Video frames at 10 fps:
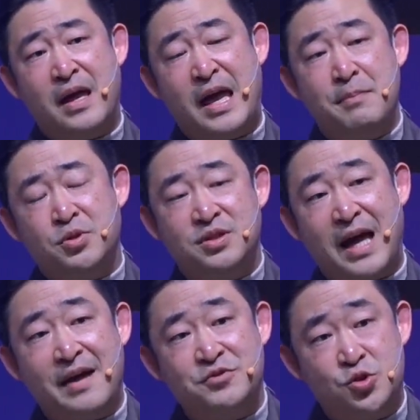able to
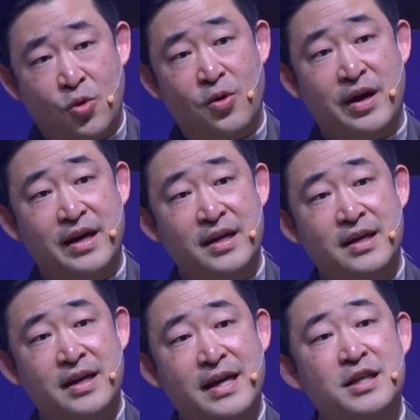have joy,
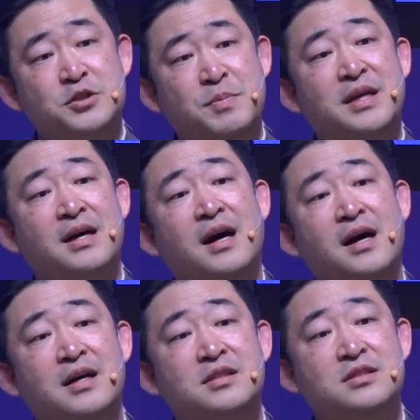it is
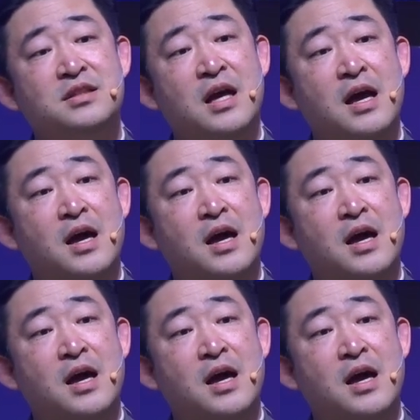because